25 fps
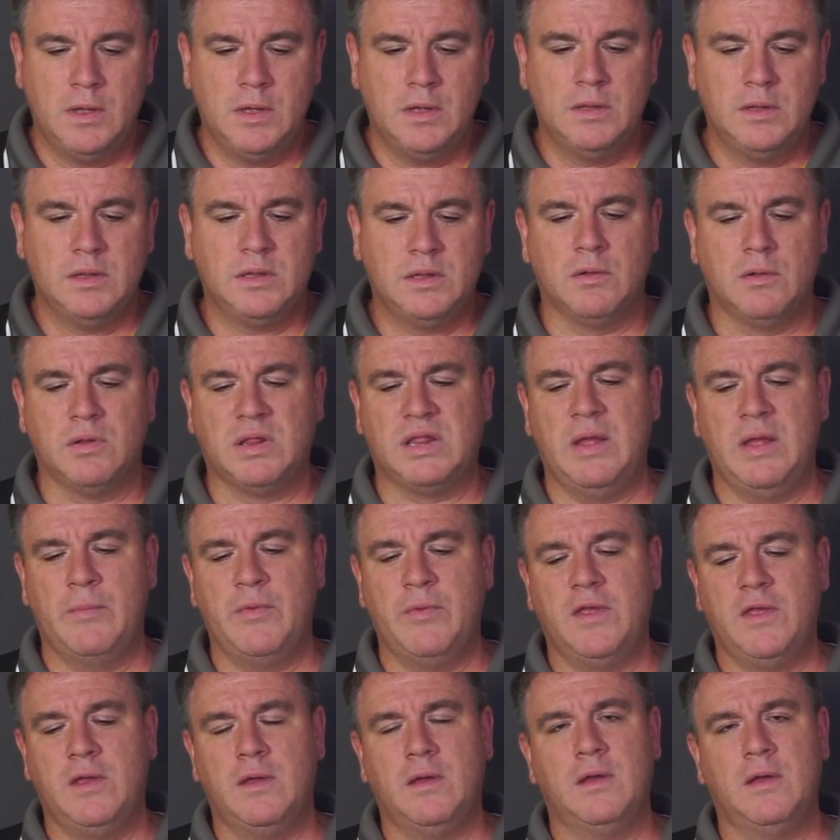So some of
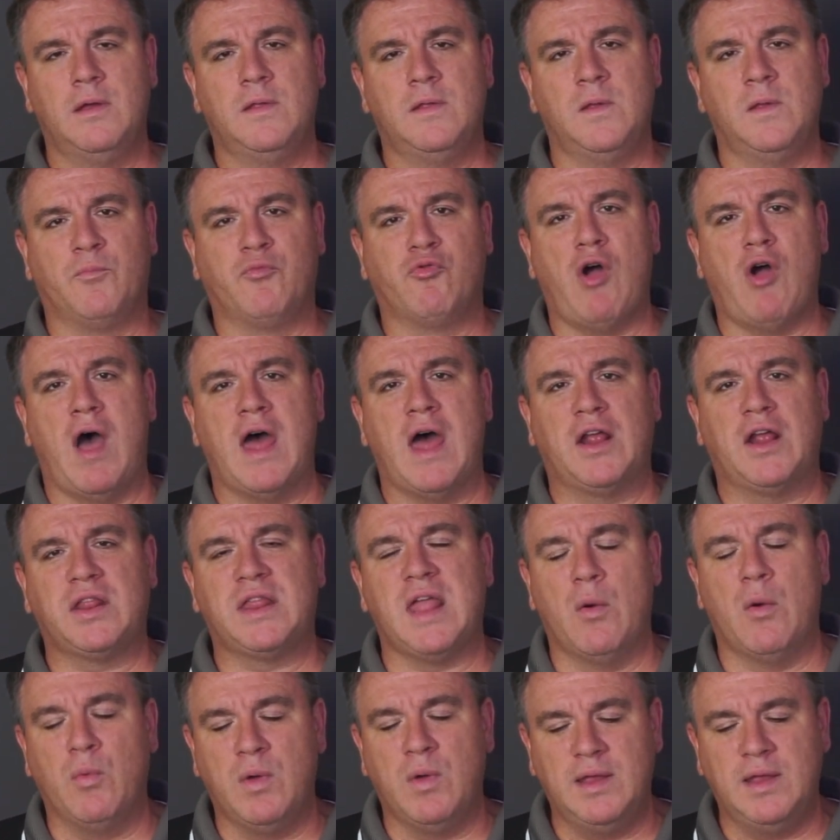the products
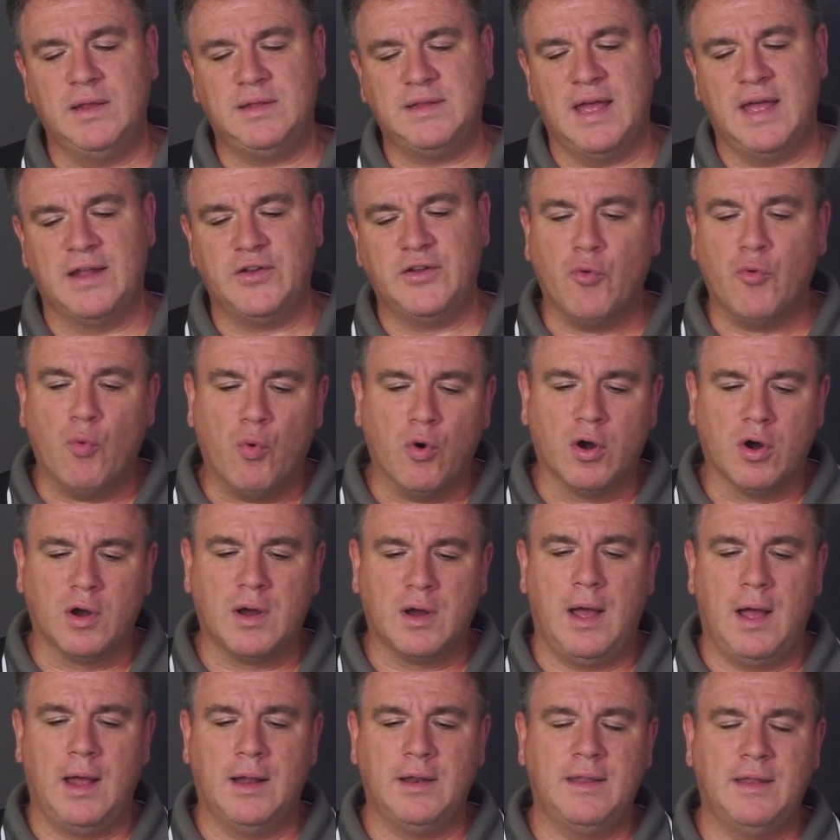that we tend to work
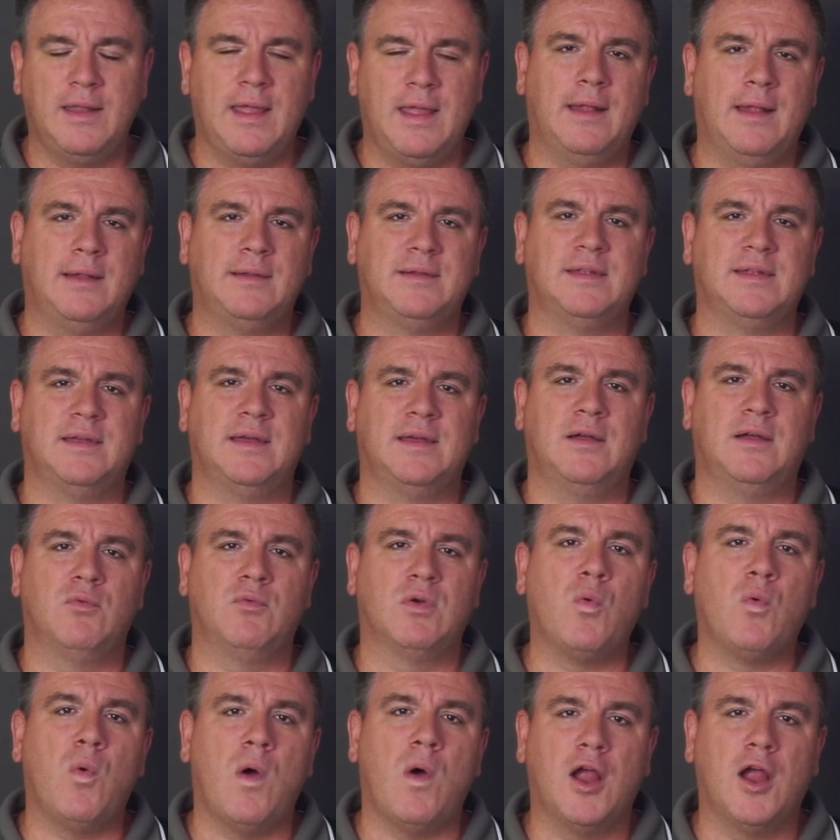on that
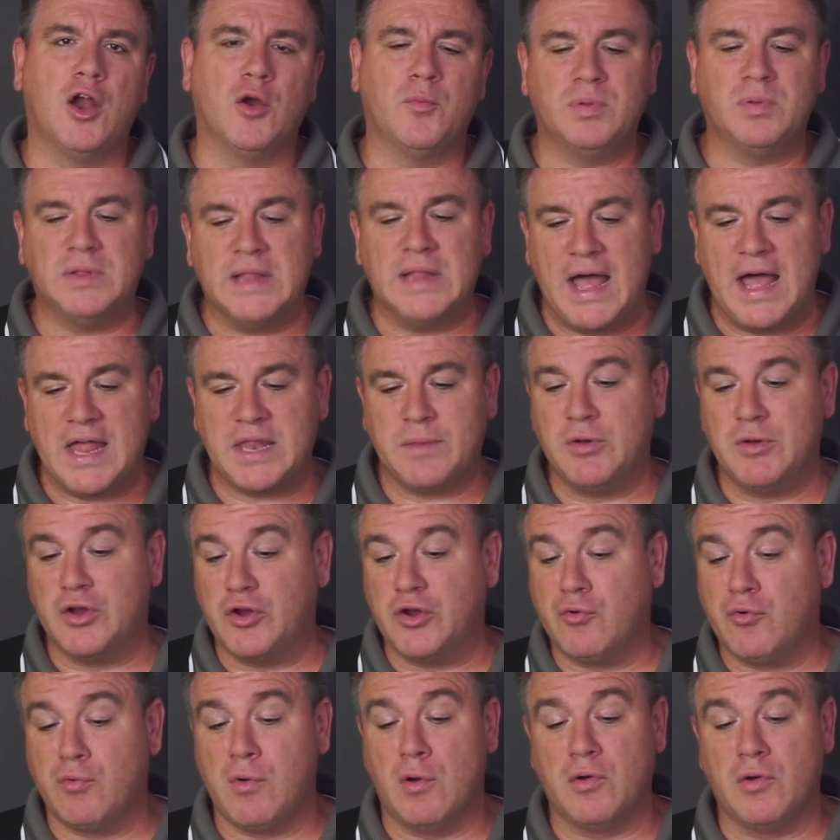require plasma and
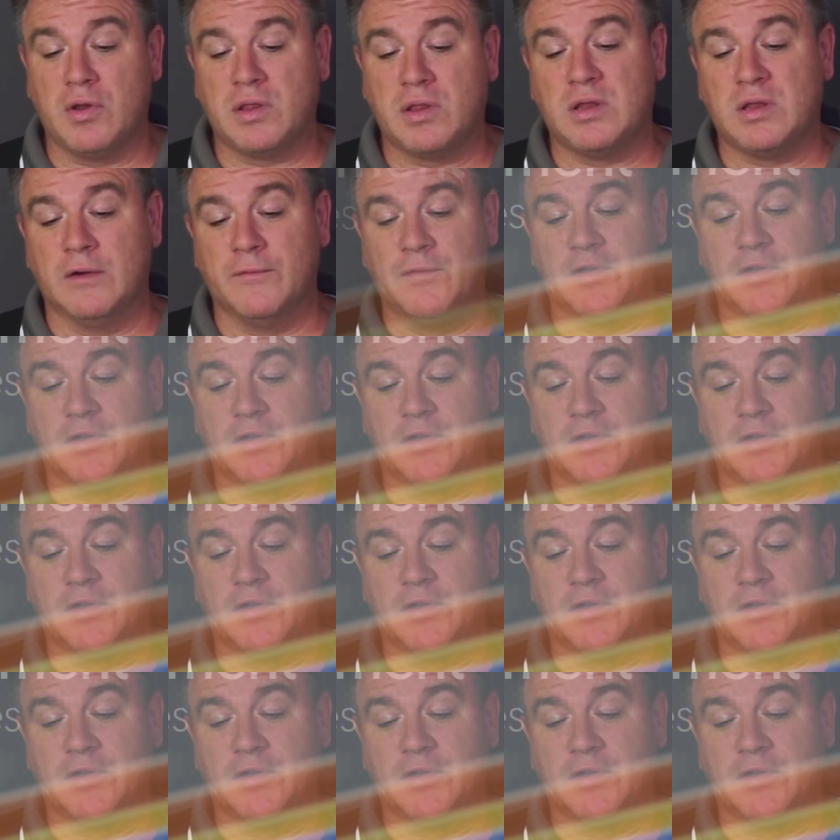corona surface